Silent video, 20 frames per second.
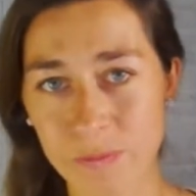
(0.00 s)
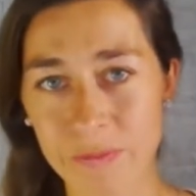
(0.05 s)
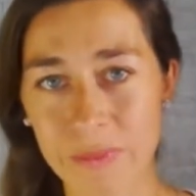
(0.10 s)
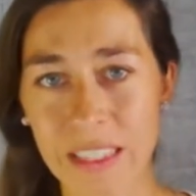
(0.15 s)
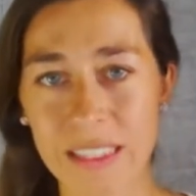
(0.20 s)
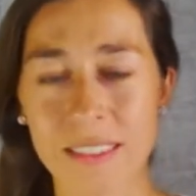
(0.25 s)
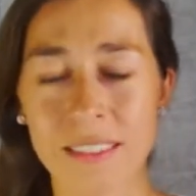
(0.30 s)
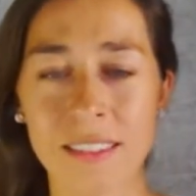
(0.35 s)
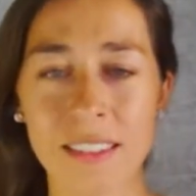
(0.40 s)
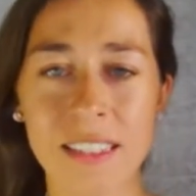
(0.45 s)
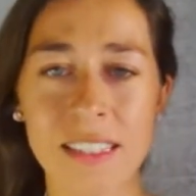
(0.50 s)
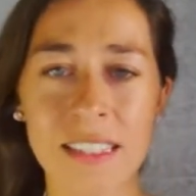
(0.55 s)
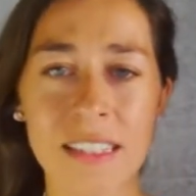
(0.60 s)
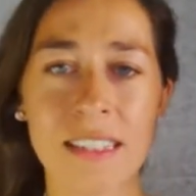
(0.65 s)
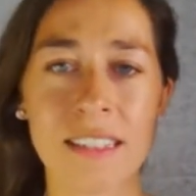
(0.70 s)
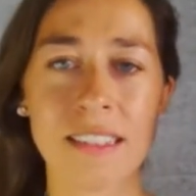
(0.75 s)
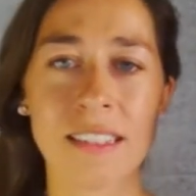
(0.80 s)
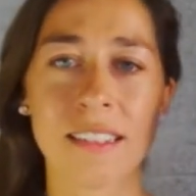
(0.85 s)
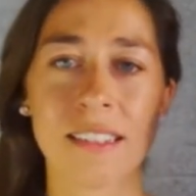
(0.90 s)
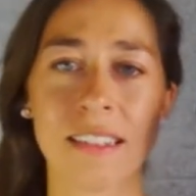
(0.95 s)
This
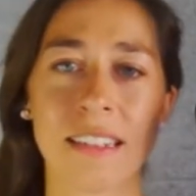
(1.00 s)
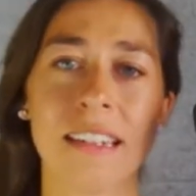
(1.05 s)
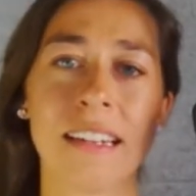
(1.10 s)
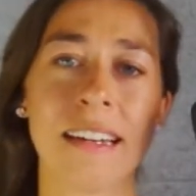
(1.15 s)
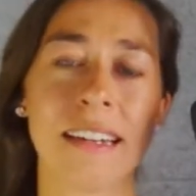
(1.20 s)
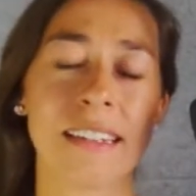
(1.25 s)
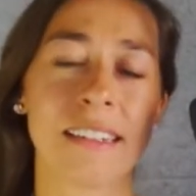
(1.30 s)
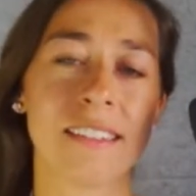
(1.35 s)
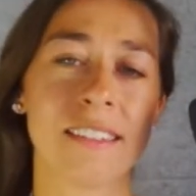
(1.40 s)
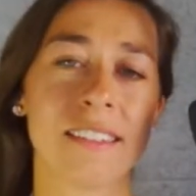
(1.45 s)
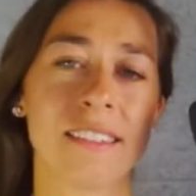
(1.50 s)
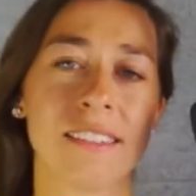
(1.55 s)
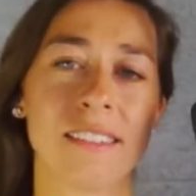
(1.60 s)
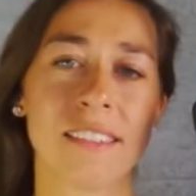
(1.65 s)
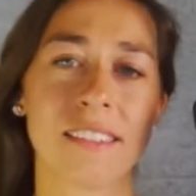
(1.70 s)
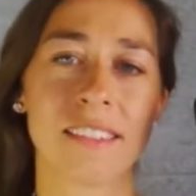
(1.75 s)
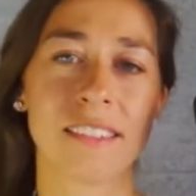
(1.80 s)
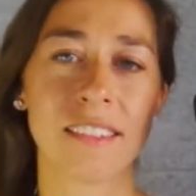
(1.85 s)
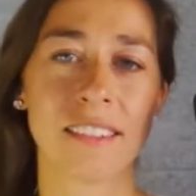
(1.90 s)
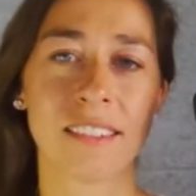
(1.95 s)
is like
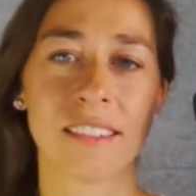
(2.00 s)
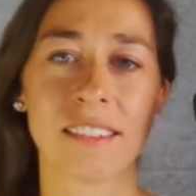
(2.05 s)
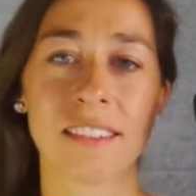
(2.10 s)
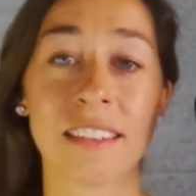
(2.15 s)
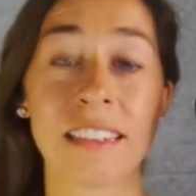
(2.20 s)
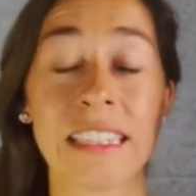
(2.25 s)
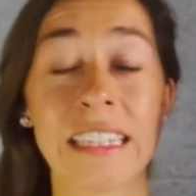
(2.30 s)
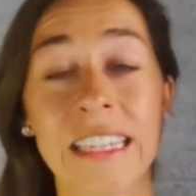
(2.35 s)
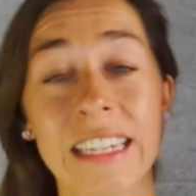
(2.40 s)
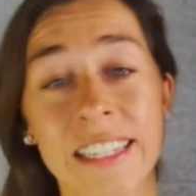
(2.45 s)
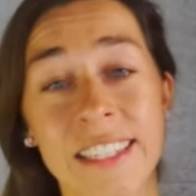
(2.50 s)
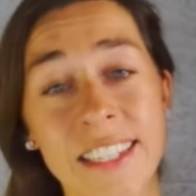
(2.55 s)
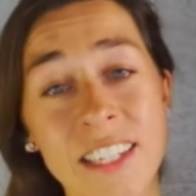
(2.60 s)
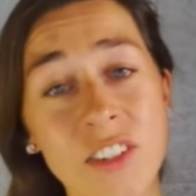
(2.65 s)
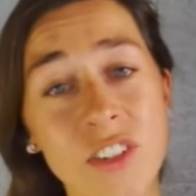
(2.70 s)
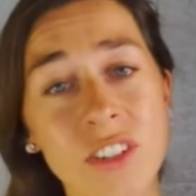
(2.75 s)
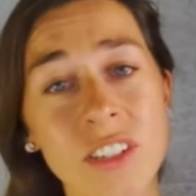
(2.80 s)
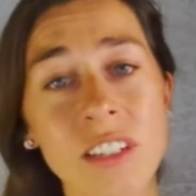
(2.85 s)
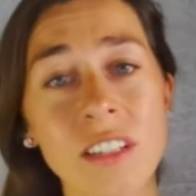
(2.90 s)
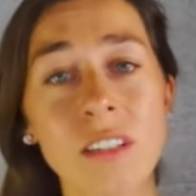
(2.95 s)
the
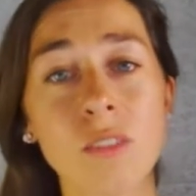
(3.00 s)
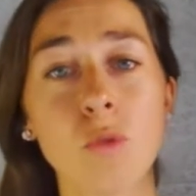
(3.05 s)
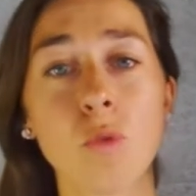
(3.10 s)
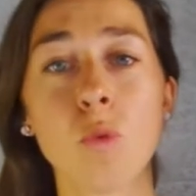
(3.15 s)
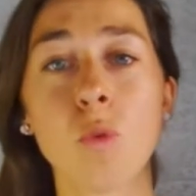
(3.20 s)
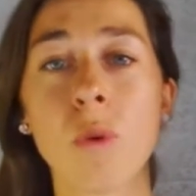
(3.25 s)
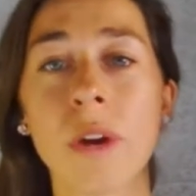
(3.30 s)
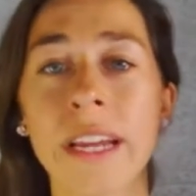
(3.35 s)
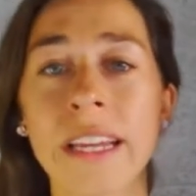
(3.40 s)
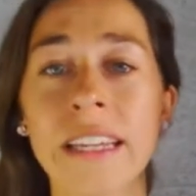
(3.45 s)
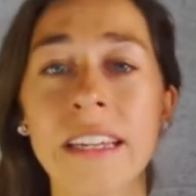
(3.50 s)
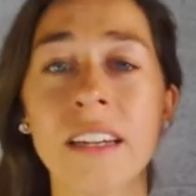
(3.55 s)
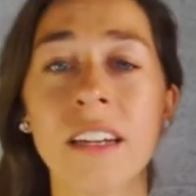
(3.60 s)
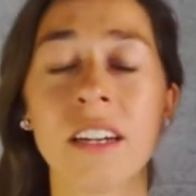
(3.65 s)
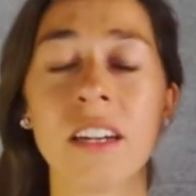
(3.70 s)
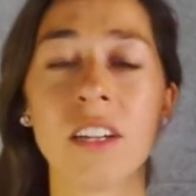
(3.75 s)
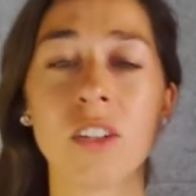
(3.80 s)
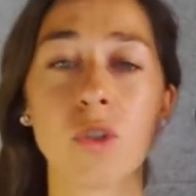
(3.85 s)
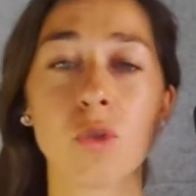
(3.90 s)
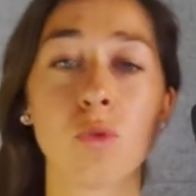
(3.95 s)
additional way
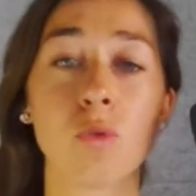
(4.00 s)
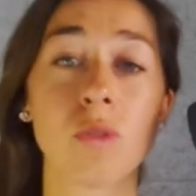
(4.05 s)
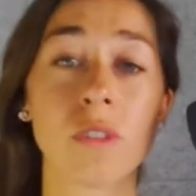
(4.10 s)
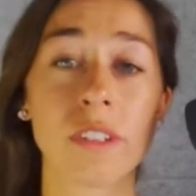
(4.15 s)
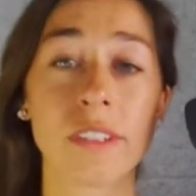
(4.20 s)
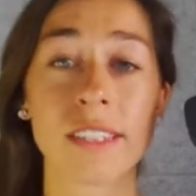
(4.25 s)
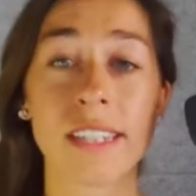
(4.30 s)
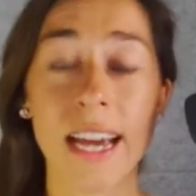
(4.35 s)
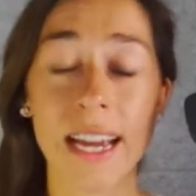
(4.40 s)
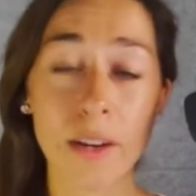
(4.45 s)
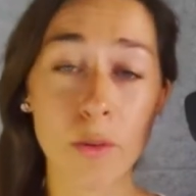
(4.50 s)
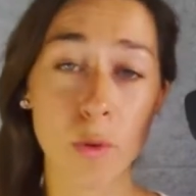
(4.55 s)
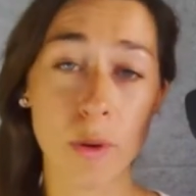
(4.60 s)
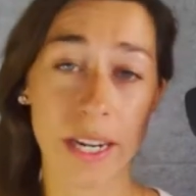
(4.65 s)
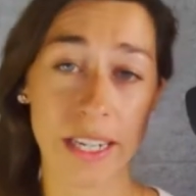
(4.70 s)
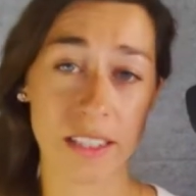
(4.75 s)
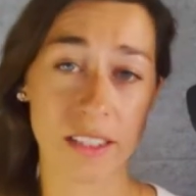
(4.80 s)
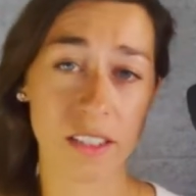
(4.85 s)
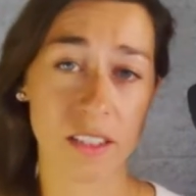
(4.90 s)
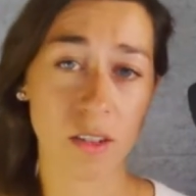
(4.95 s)
to
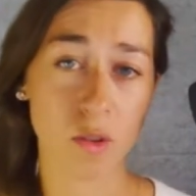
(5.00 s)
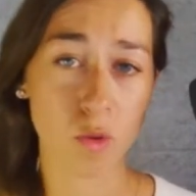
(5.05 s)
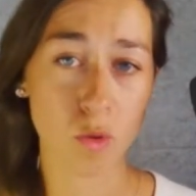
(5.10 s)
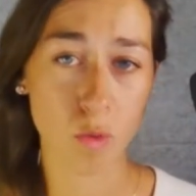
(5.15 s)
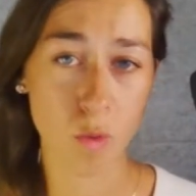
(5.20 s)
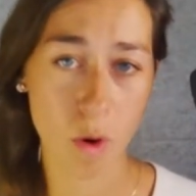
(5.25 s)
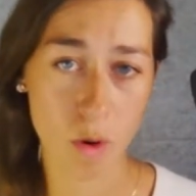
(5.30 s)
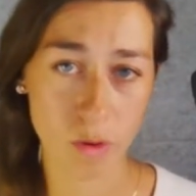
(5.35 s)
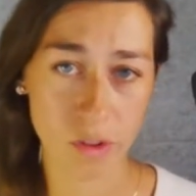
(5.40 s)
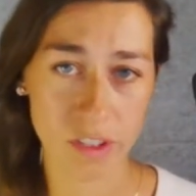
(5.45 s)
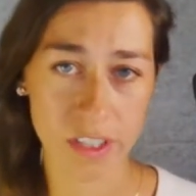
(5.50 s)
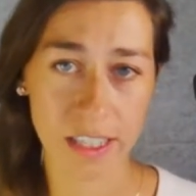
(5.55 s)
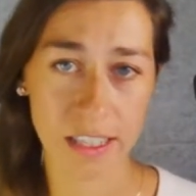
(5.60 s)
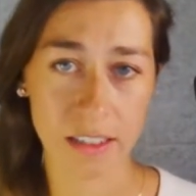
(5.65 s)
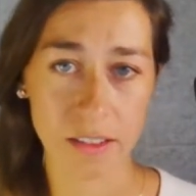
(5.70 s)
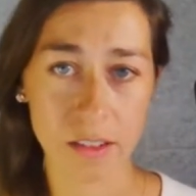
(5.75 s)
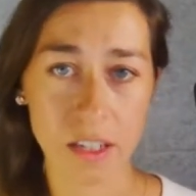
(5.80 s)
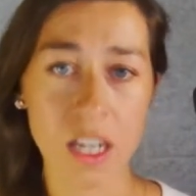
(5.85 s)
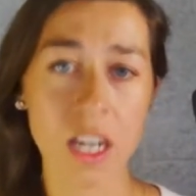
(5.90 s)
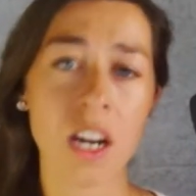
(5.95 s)
direct
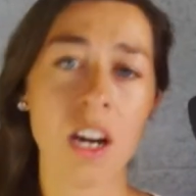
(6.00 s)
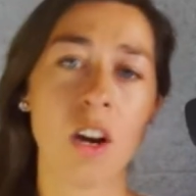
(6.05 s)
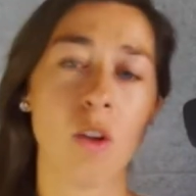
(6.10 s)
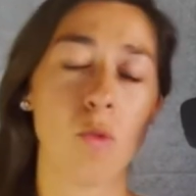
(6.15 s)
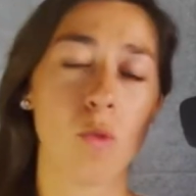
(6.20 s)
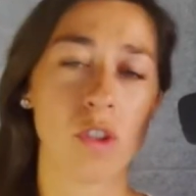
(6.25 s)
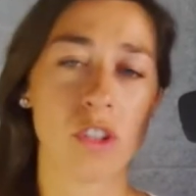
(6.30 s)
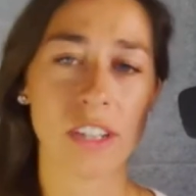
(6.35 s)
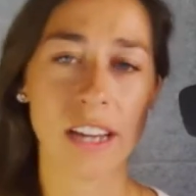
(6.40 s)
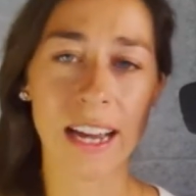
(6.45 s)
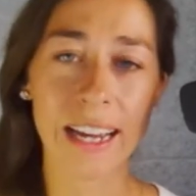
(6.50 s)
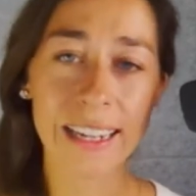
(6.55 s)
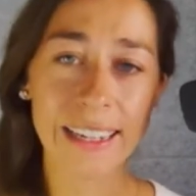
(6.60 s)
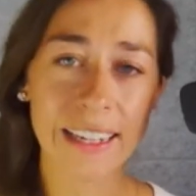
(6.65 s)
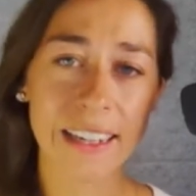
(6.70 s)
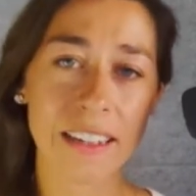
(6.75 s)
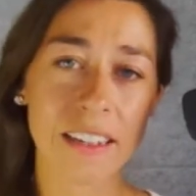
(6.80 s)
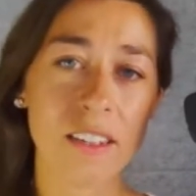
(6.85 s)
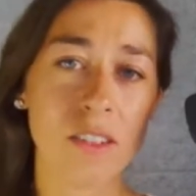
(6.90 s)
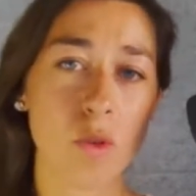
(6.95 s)
quoting. What I
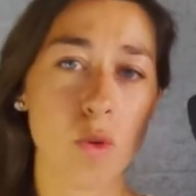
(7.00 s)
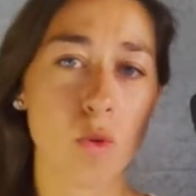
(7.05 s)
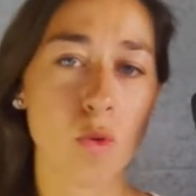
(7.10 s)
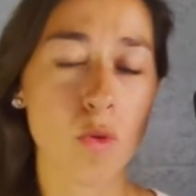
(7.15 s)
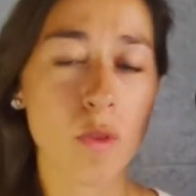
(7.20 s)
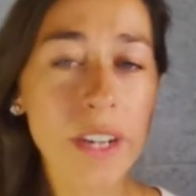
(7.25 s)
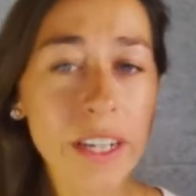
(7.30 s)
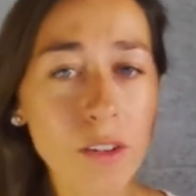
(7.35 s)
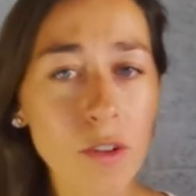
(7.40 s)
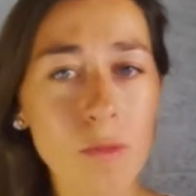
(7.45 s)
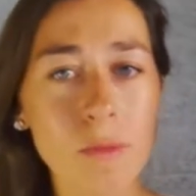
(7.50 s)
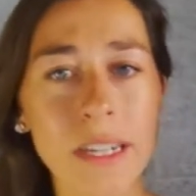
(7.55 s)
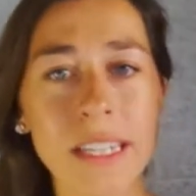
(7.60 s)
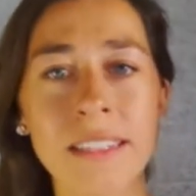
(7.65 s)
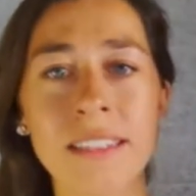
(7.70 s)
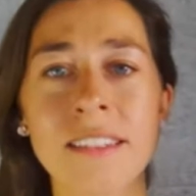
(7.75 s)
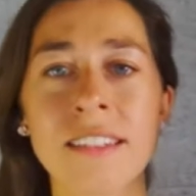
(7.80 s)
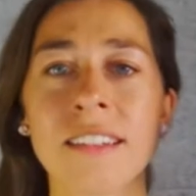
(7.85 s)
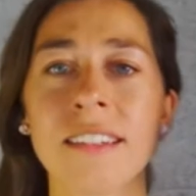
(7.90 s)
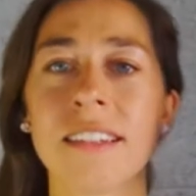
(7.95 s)
can
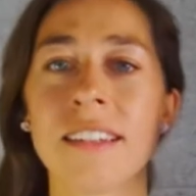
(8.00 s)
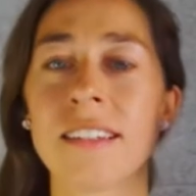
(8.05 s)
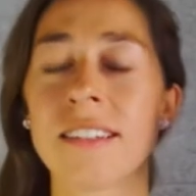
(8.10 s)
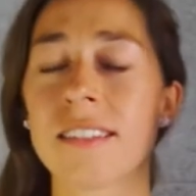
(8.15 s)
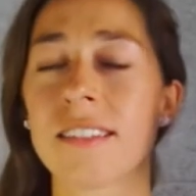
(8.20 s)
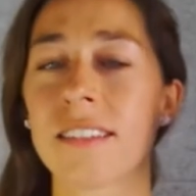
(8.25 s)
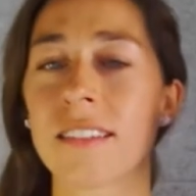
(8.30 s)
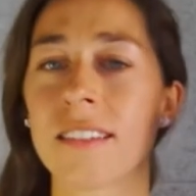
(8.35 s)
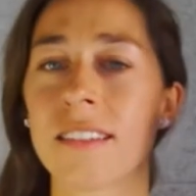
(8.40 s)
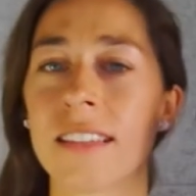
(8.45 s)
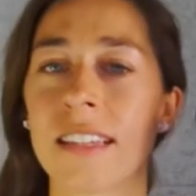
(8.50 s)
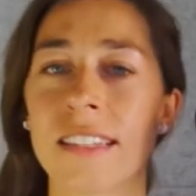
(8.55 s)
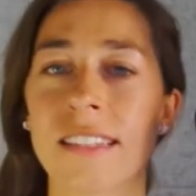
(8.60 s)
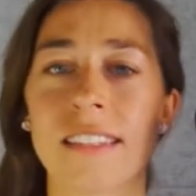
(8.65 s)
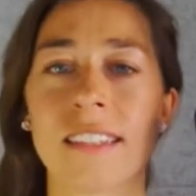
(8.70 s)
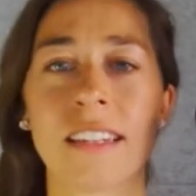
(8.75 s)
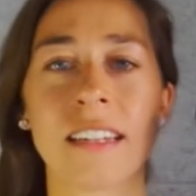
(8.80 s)
recommend is that